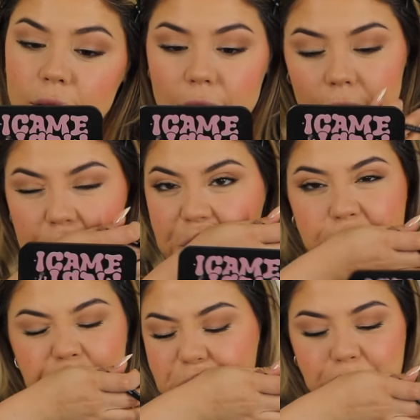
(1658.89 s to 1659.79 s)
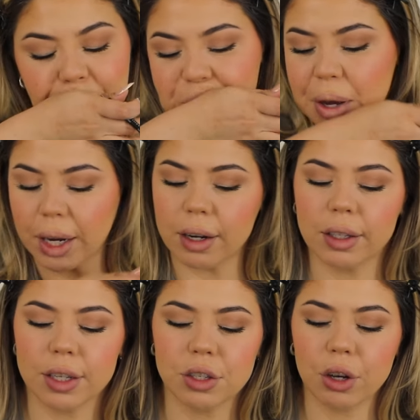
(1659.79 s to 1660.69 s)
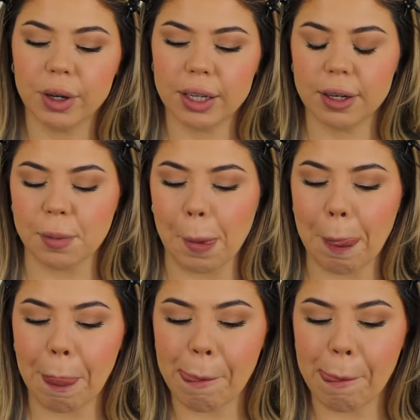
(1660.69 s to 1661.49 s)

And I kind of like to go in and